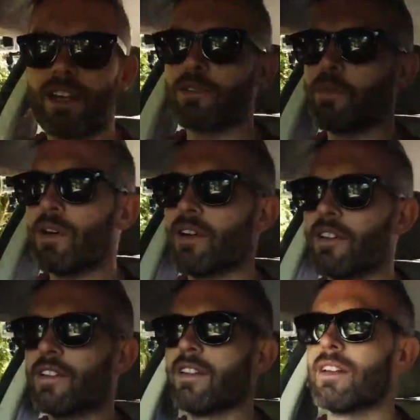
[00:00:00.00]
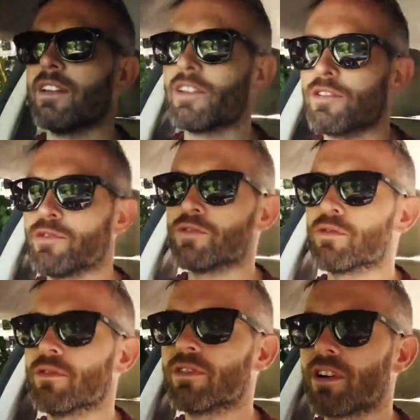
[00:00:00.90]
as per
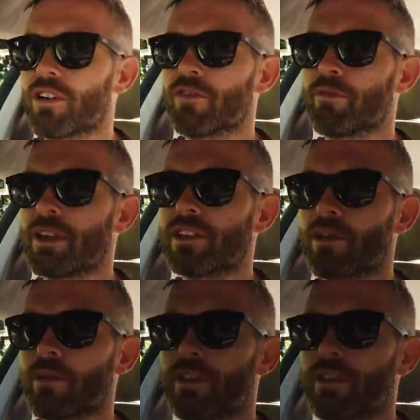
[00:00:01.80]
usual, kind of meets up with